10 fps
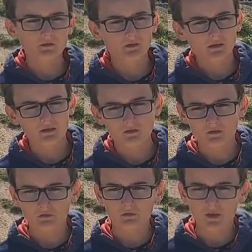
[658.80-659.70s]
see
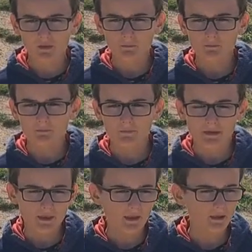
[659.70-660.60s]
the sea.
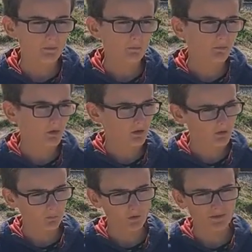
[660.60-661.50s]
And
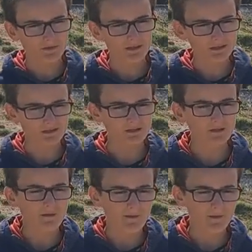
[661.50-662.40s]
when this
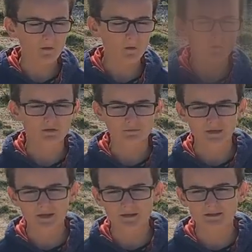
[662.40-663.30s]
hill was
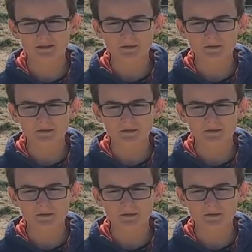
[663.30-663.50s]
made,